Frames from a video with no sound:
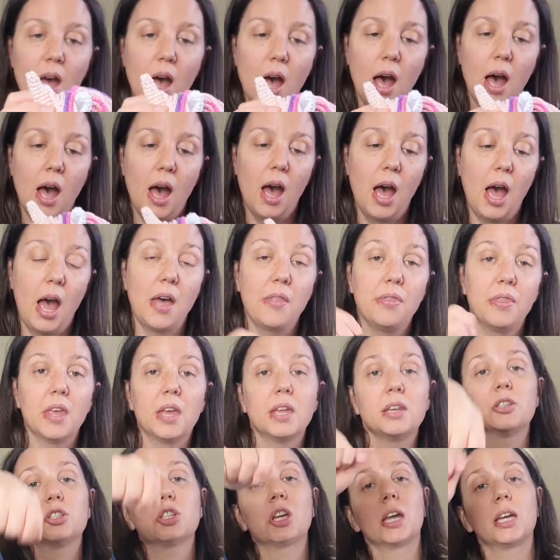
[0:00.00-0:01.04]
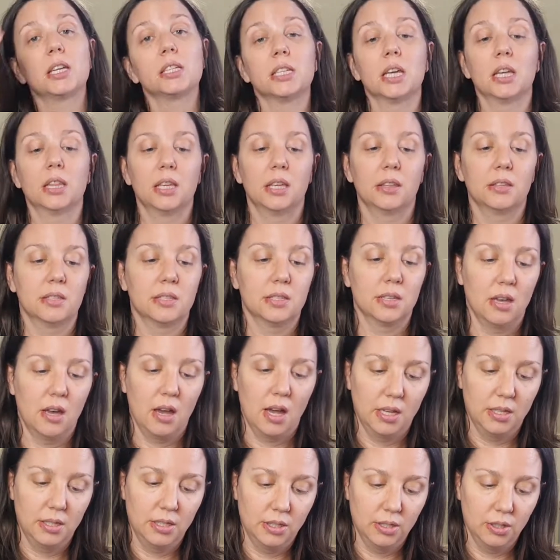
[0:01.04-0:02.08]
uh, and then chain down the other
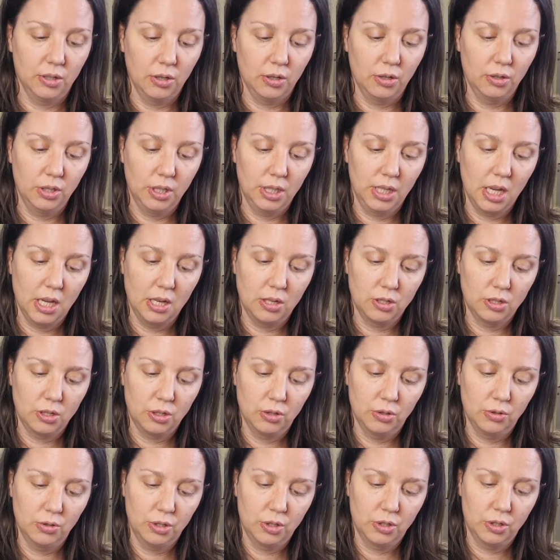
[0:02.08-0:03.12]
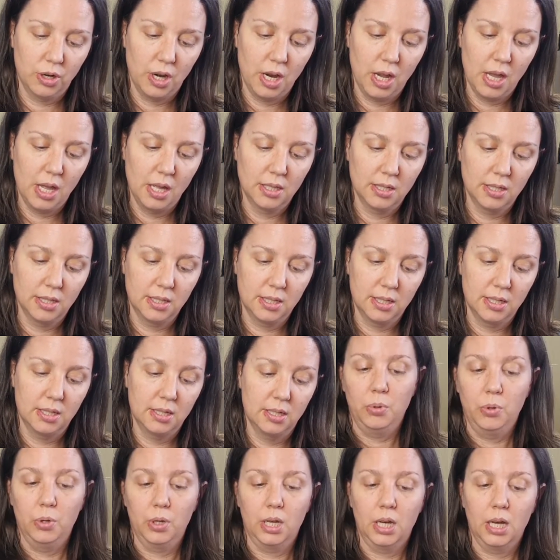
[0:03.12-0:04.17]
side. So you get two strands
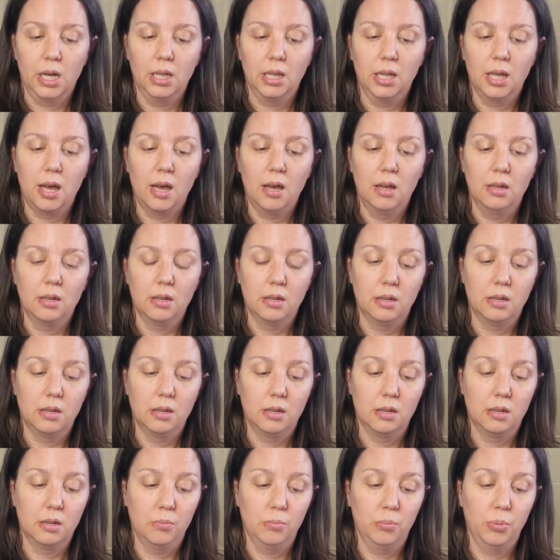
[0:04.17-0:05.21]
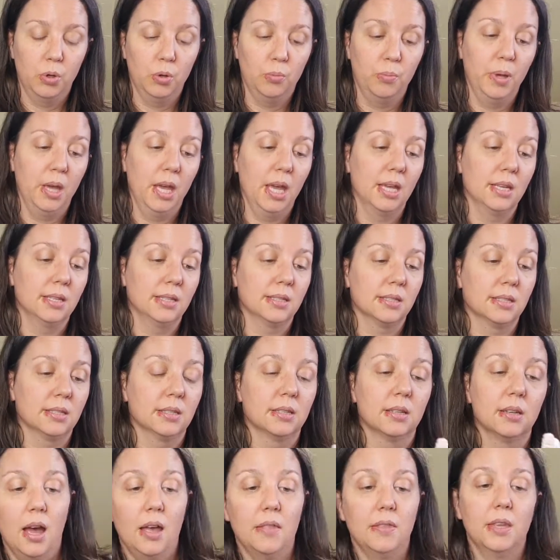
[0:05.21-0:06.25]
per color per piece
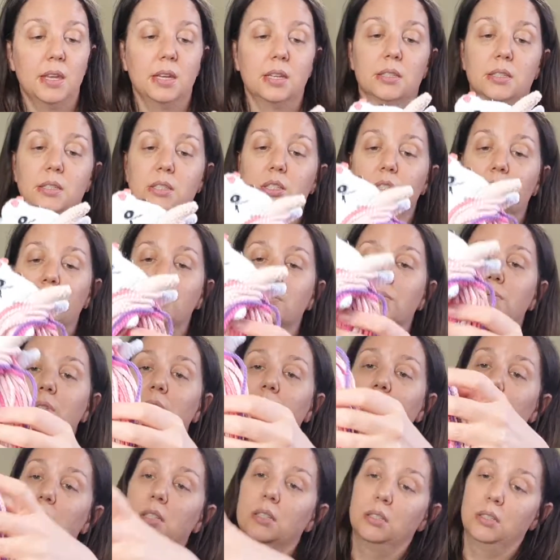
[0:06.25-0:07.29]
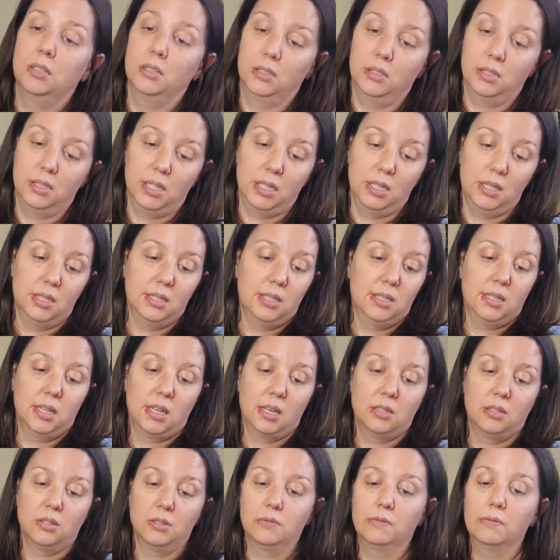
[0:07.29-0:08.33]
and then it's just all done down the
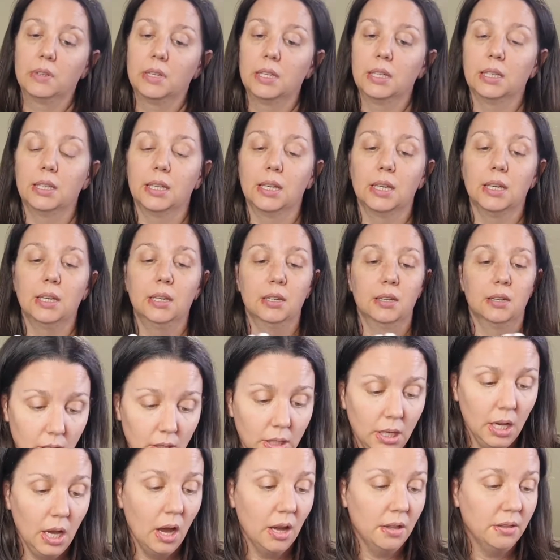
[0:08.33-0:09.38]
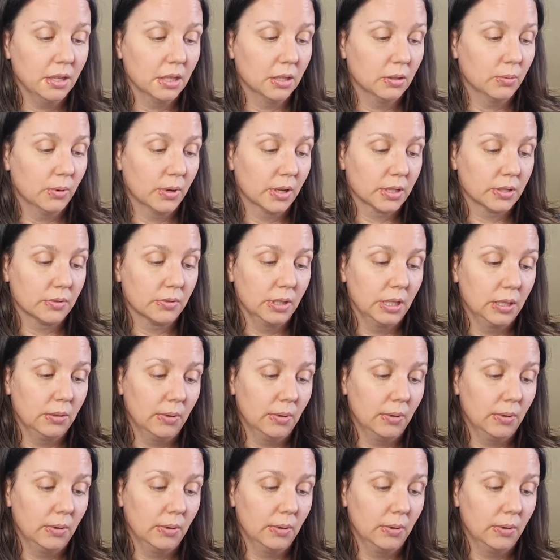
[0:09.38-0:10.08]
centre really. Yeah, I think it works really